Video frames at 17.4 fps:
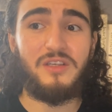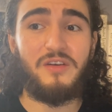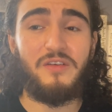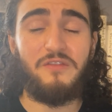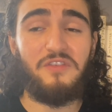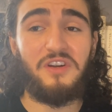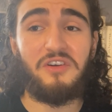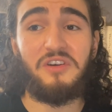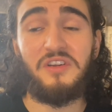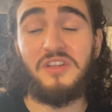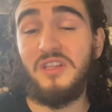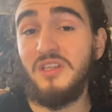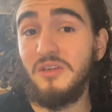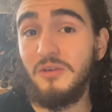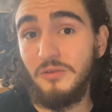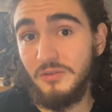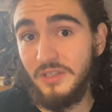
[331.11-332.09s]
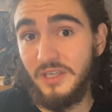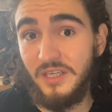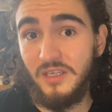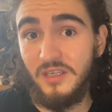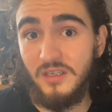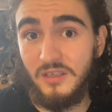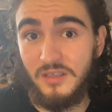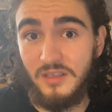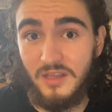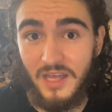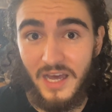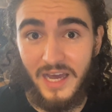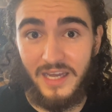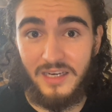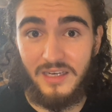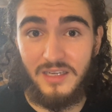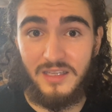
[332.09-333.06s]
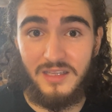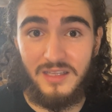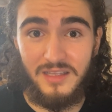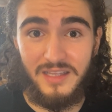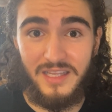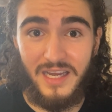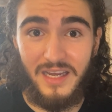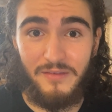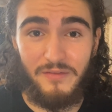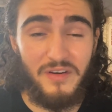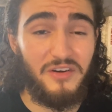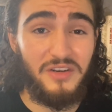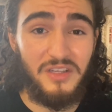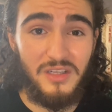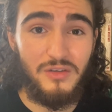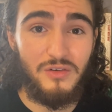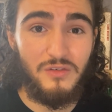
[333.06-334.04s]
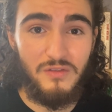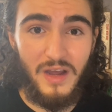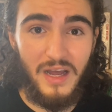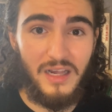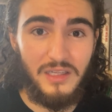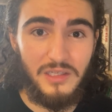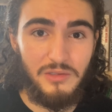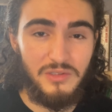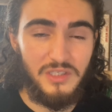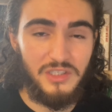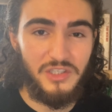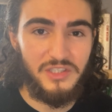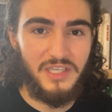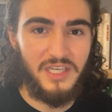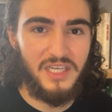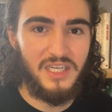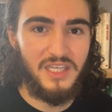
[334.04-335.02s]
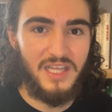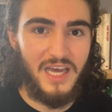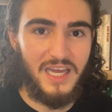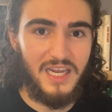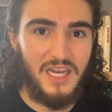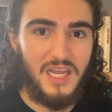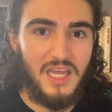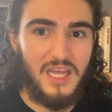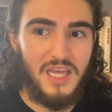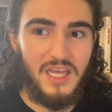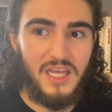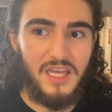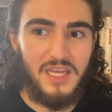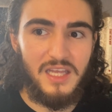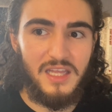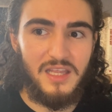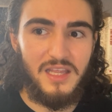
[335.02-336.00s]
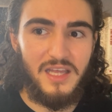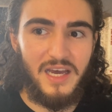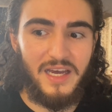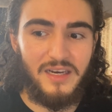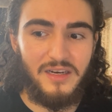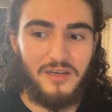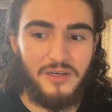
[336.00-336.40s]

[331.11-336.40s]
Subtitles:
very little data, that very little values in your data that